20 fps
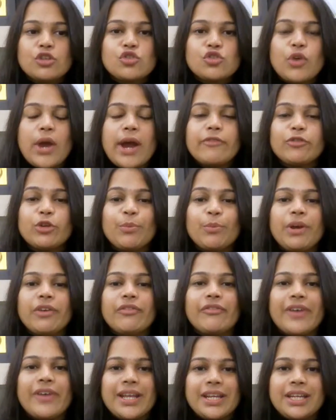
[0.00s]
So you have to
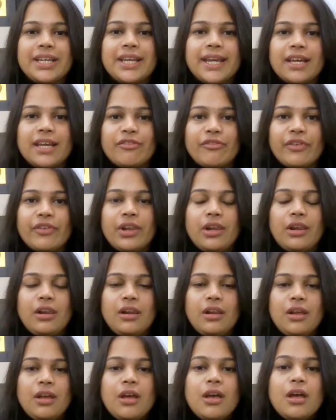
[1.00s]
be very careful.
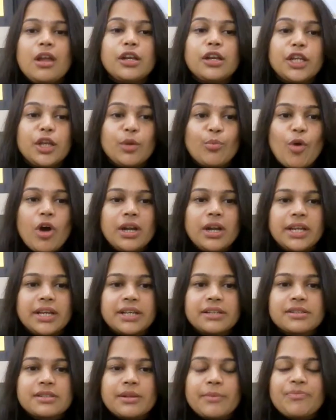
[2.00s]

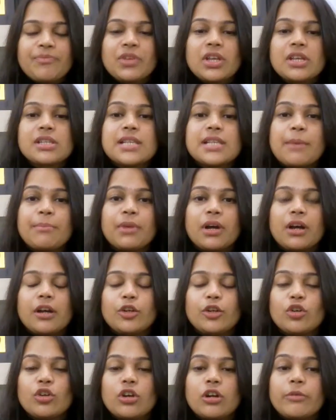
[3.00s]
Mnemonics.
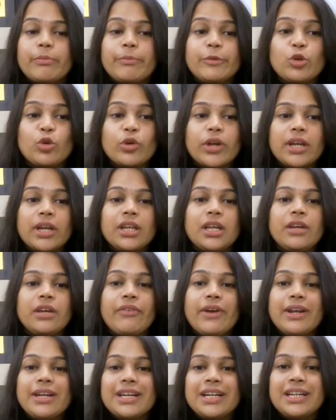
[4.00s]
You can
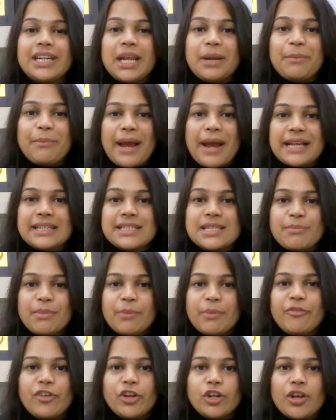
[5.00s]
even retain
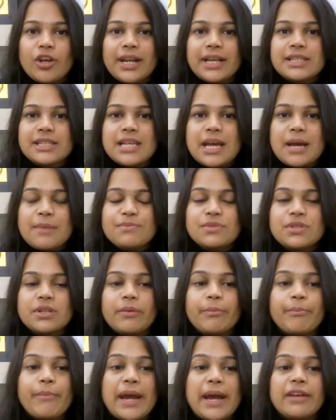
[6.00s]
maximum for your exams
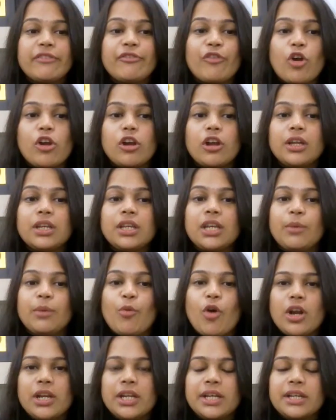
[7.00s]
by following
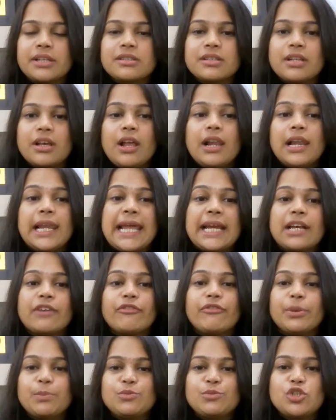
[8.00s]
mnemonics like
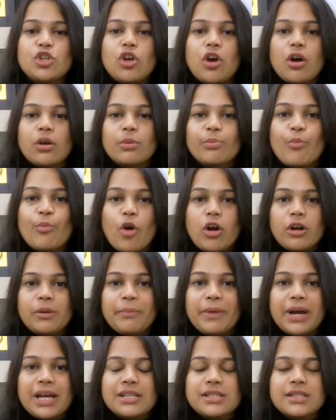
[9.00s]
Vibgyor,
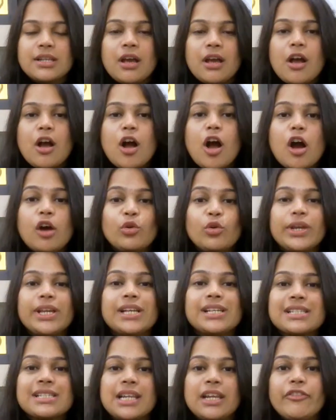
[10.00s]
Bodmas. How
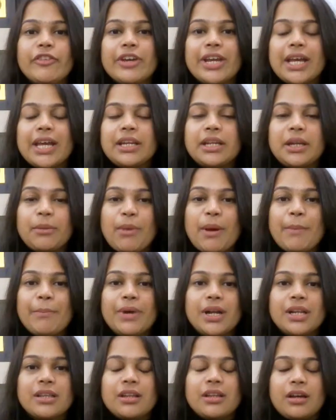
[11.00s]
easily we can
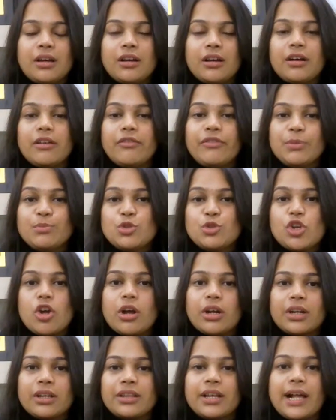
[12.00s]
remember
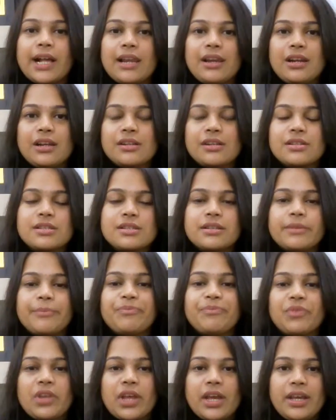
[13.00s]
Vibgyor, the colors,
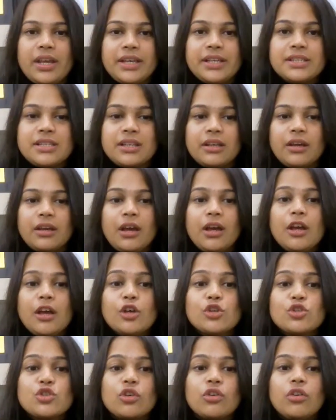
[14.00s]
easy.
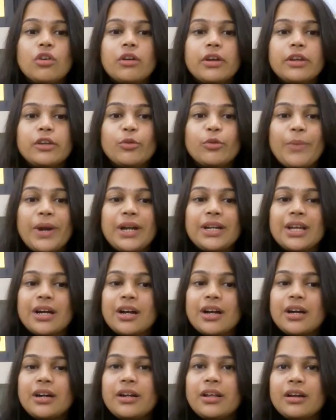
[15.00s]
So you might
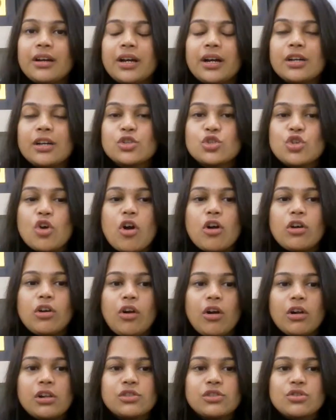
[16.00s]
heard a
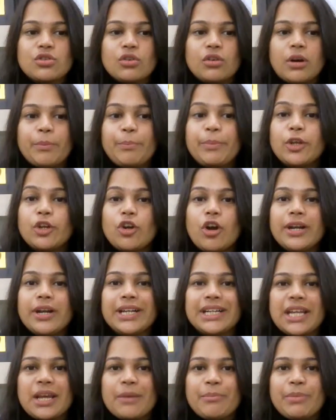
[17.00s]
song also, a
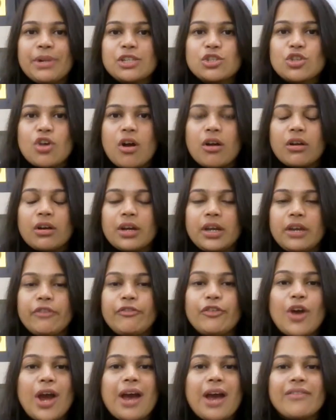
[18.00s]
periodic table song.
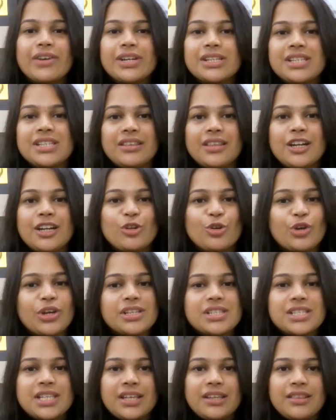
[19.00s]
If you haven't seen that, you
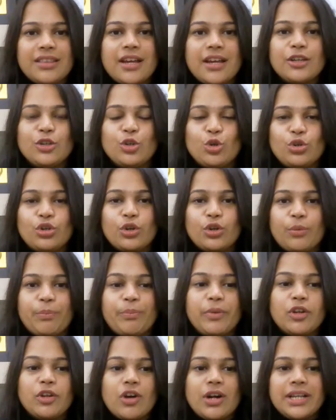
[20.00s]
can see in the
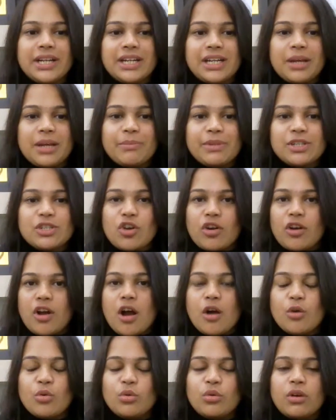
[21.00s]
YouTube periodic table song
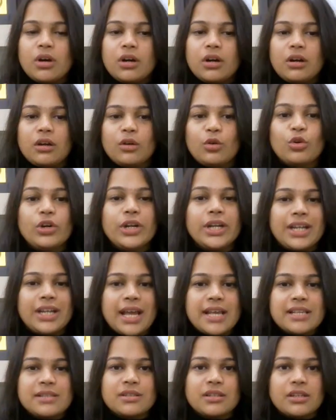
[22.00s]
how good it
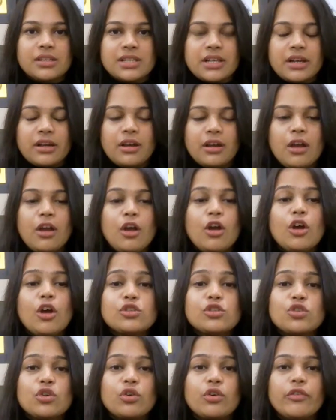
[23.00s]
has sung.
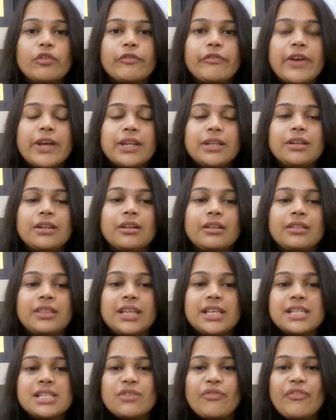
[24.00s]
So when
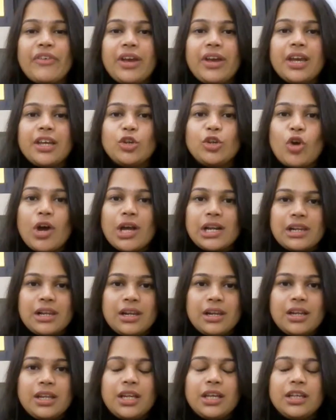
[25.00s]
this way you are
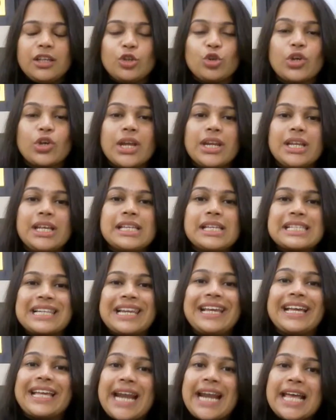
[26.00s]
learning, you can
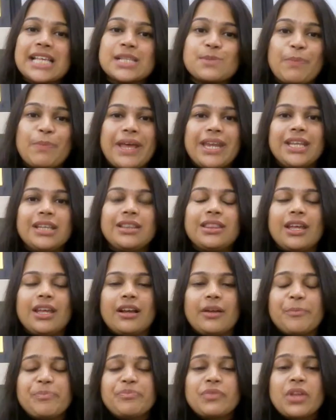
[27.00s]
easily grasp
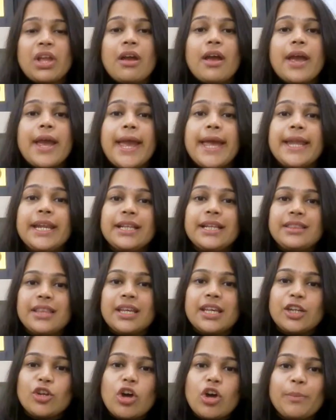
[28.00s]
anything. Any
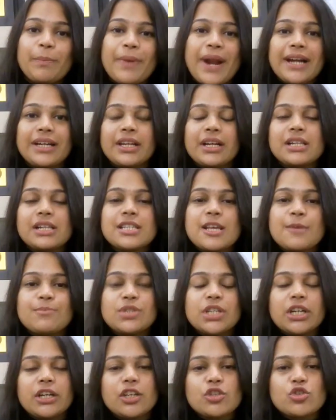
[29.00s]
theory or practical
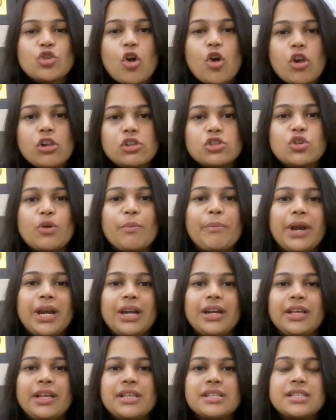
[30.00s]
subject is also
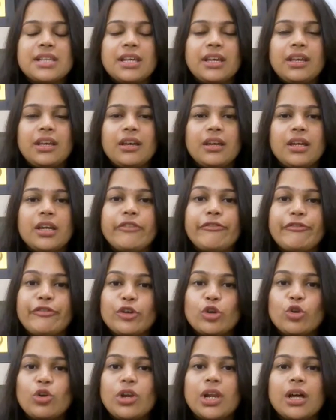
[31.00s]
made easy if
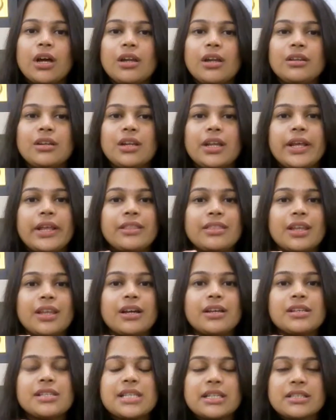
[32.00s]
you learn in
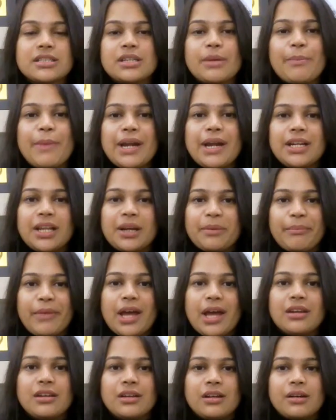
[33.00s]
the systematic
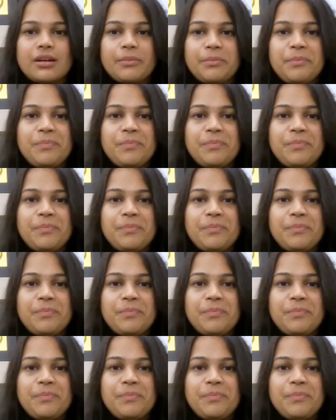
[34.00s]
manner.